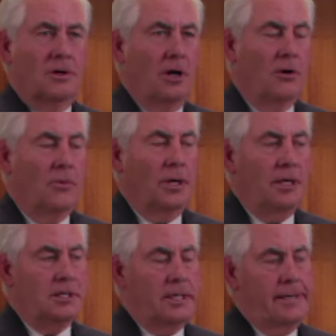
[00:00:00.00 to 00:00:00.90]

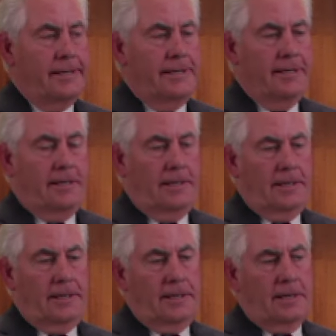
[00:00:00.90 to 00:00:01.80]
always.
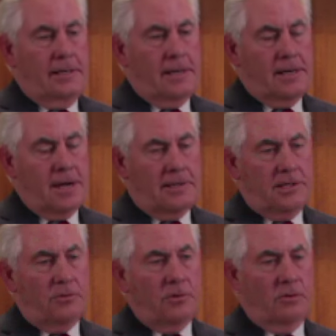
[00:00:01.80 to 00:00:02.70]
I
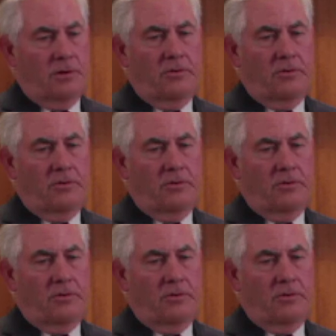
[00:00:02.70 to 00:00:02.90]
think when one